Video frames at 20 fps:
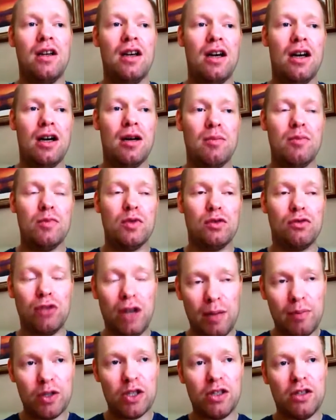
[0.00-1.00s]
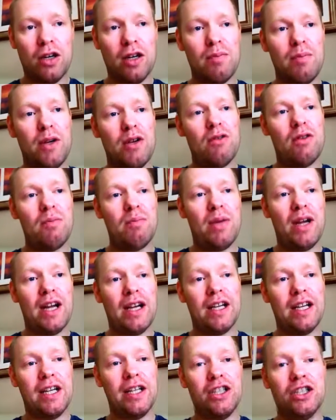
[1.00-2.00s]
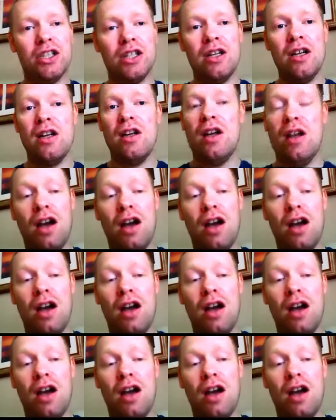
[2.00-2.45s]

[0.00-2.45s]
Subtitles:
Grab a site building package,